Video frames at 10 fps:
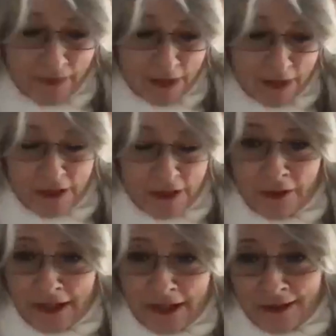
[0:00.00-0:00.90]
Just to
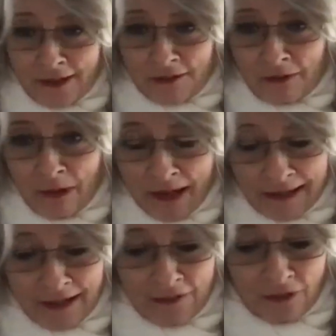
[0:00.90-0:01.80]
listeners, a
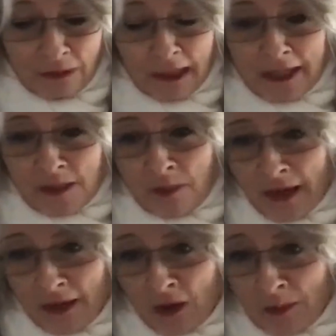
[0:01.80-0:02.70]
reminder, if you would like to
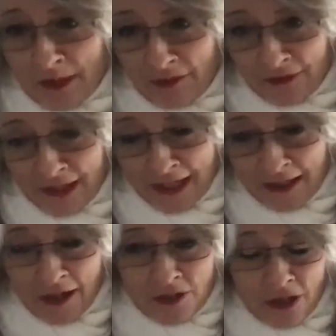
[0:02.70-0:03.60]
buy a copy of
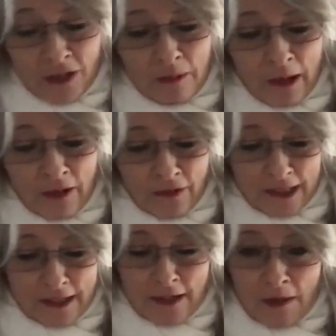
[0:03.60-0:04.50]
the Journal of
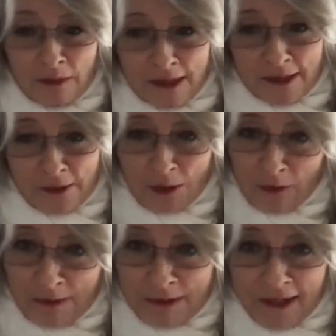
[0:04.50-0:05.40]
Biophilic Design, please go to our
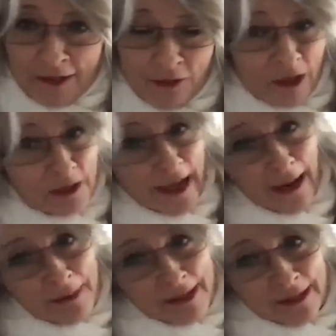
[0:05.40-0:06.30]
website or go to
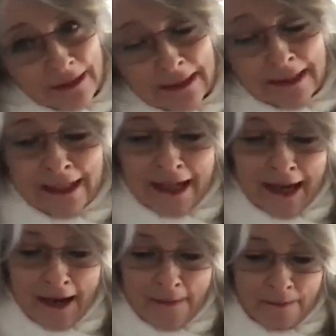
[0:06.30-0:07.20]
Amazon,
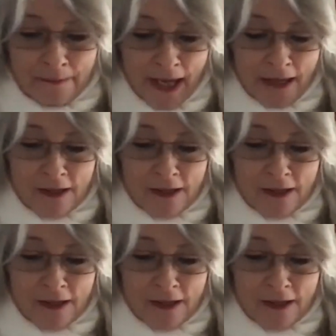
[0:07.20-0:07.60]
and